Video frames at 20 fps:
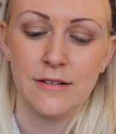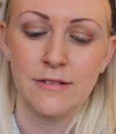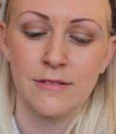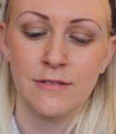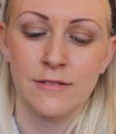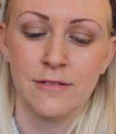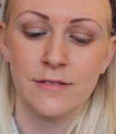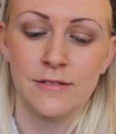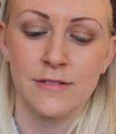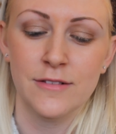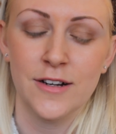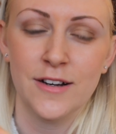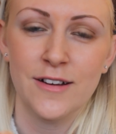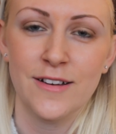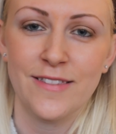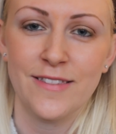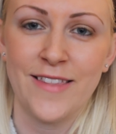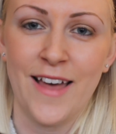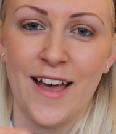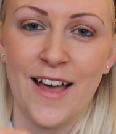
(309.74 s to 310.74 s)
Oh,
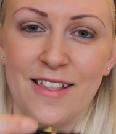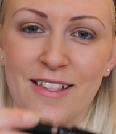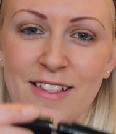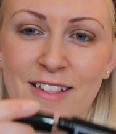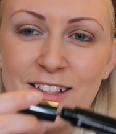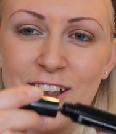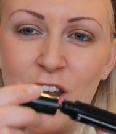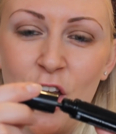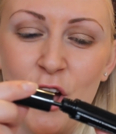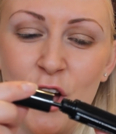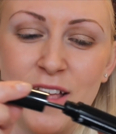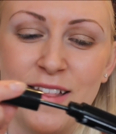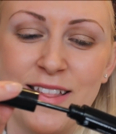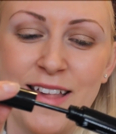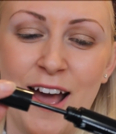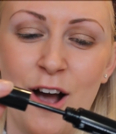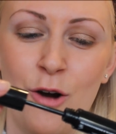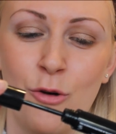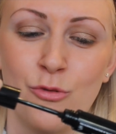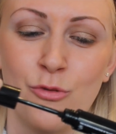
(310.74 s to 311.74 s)
that
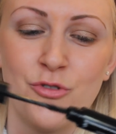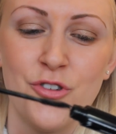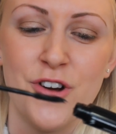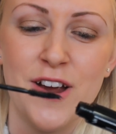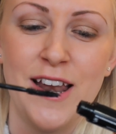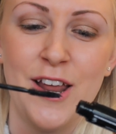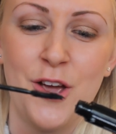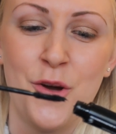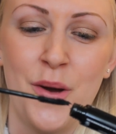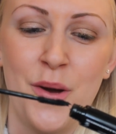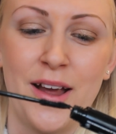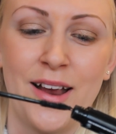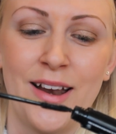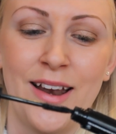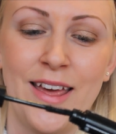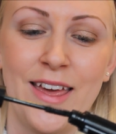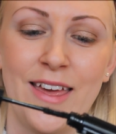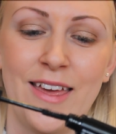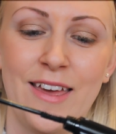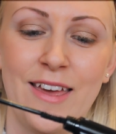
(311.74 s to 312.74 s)
slides out really
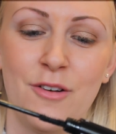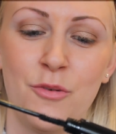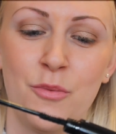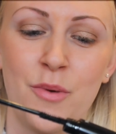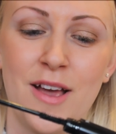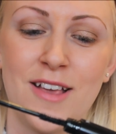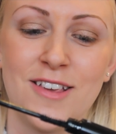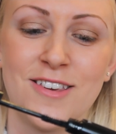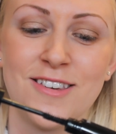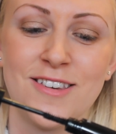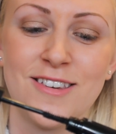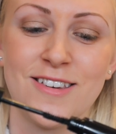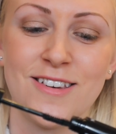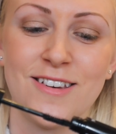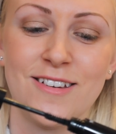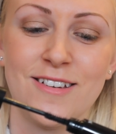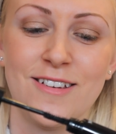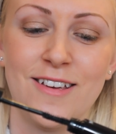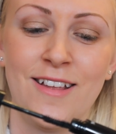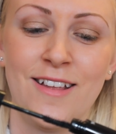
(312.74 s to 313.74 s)
quickly, which
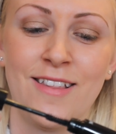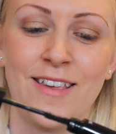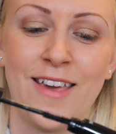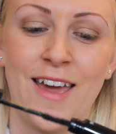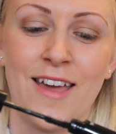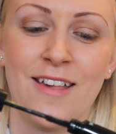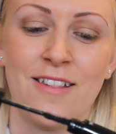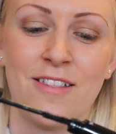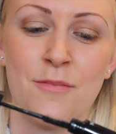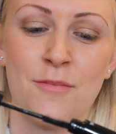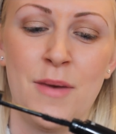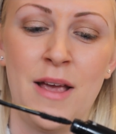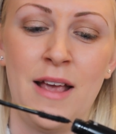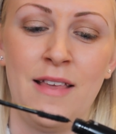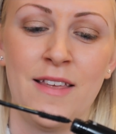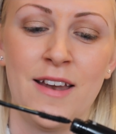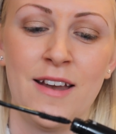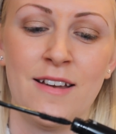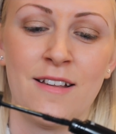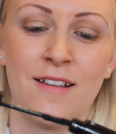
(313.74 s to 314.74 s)
indicates to
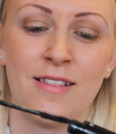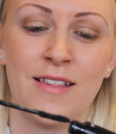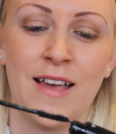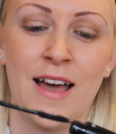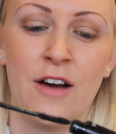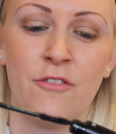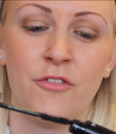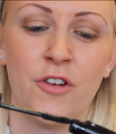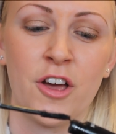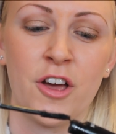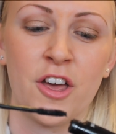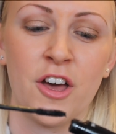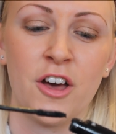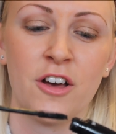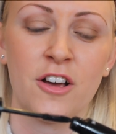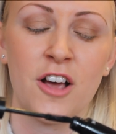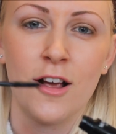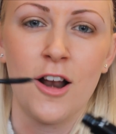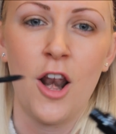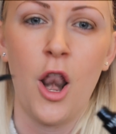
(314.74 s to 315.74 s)
me that it doesn't have like
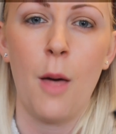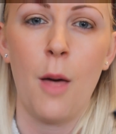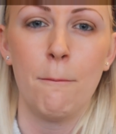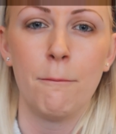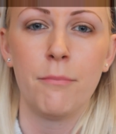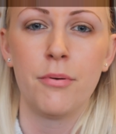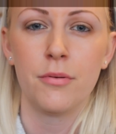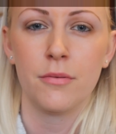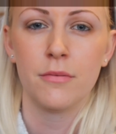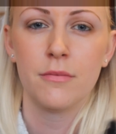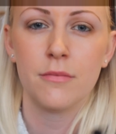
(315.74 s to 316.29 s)
a clump